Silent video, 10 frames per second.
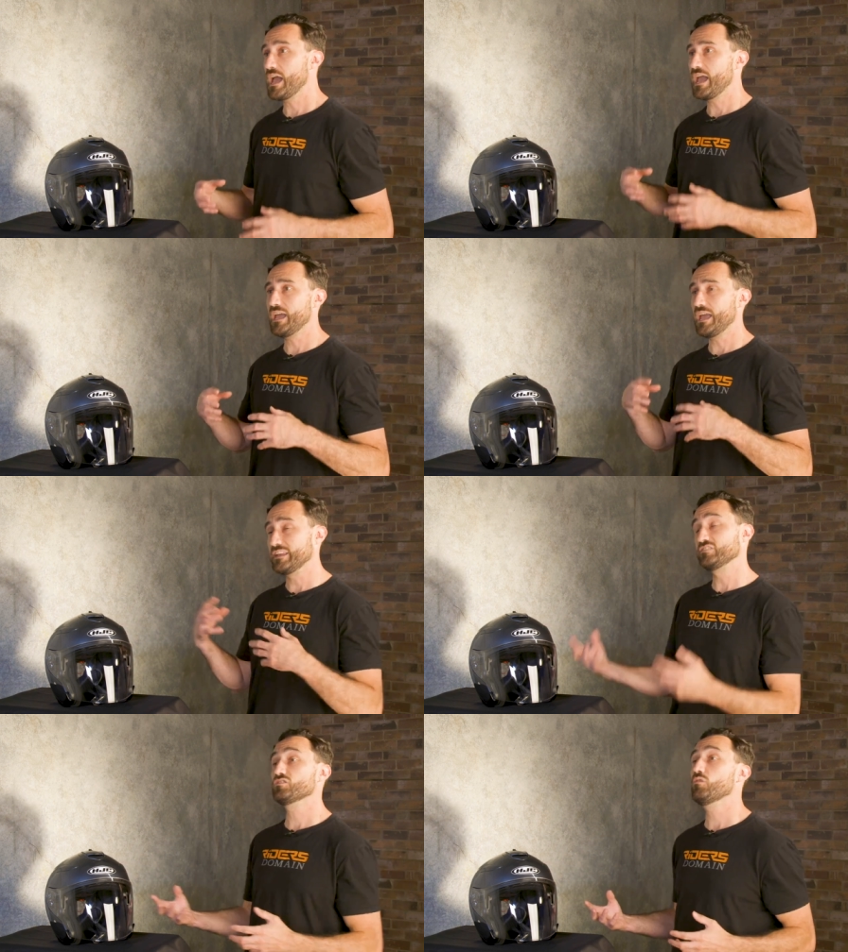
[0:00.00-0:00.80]

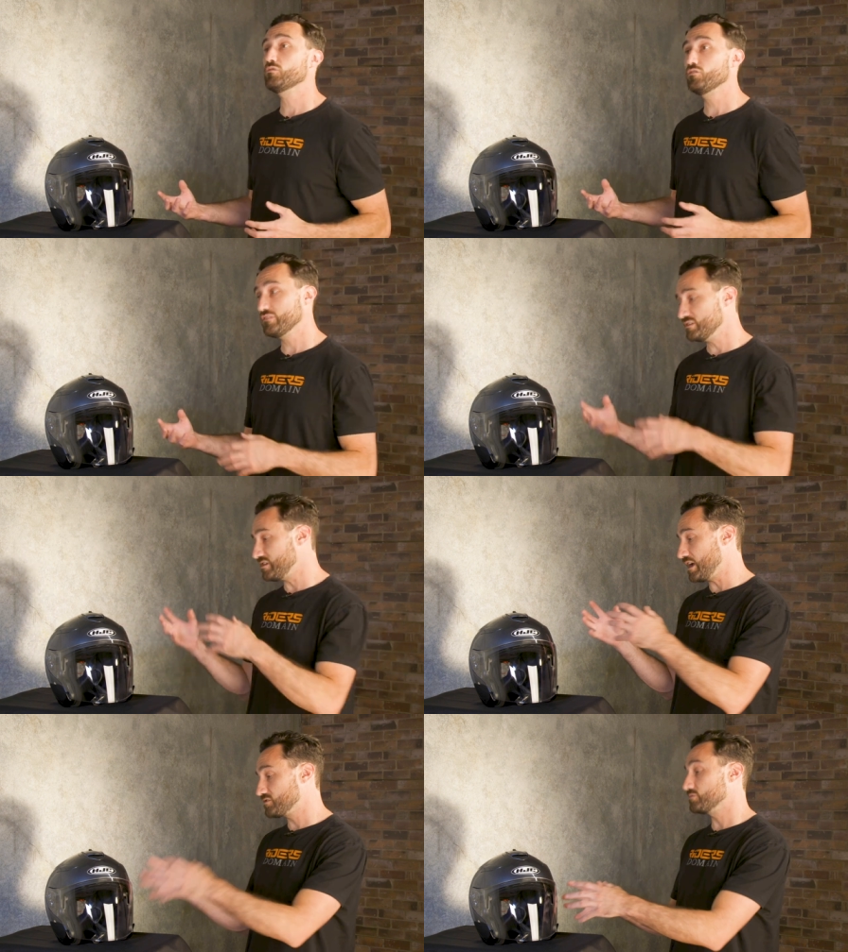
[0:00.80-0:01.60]
and in total
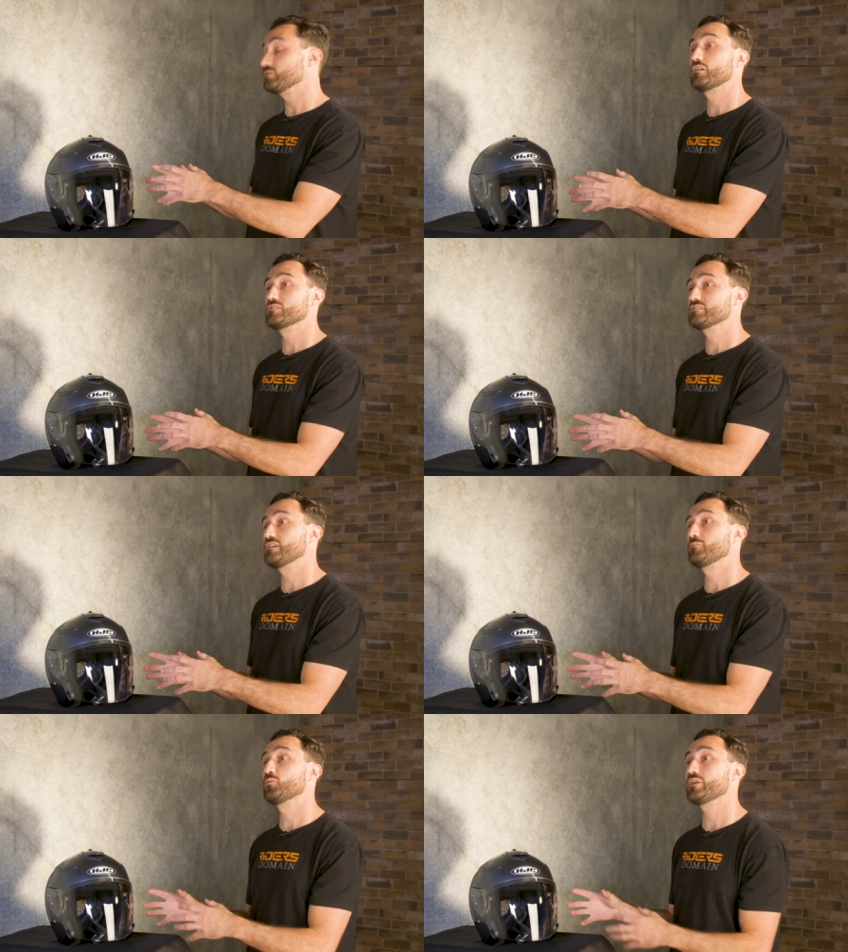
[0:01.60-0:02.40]
this extra large example